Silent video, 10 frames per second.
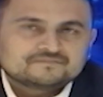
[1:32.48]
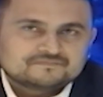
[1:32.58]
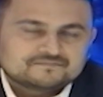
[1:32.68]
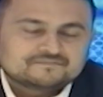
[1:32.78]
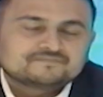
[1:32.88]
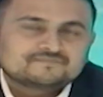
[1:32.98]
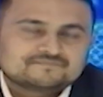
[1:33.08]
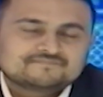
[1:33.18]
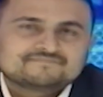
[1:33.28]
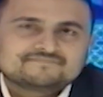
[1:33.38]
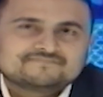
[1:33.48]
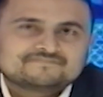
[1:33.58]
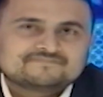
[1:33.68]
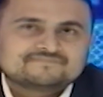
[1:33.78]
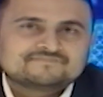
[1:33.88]

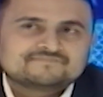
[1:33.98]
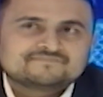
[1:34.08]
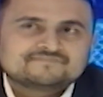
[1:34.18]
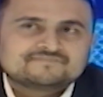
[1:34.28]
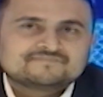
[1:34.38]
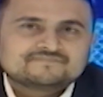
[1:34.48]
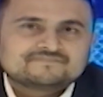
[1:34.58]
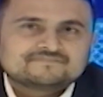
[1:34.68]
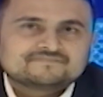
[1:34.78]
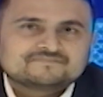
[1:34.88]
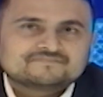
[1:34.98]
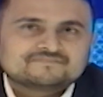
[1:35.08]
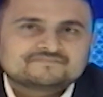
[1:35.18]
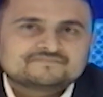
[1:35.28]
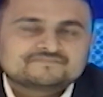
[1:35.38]

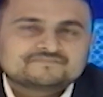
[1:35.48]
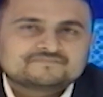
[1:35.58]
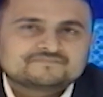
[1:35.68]
(not speaking)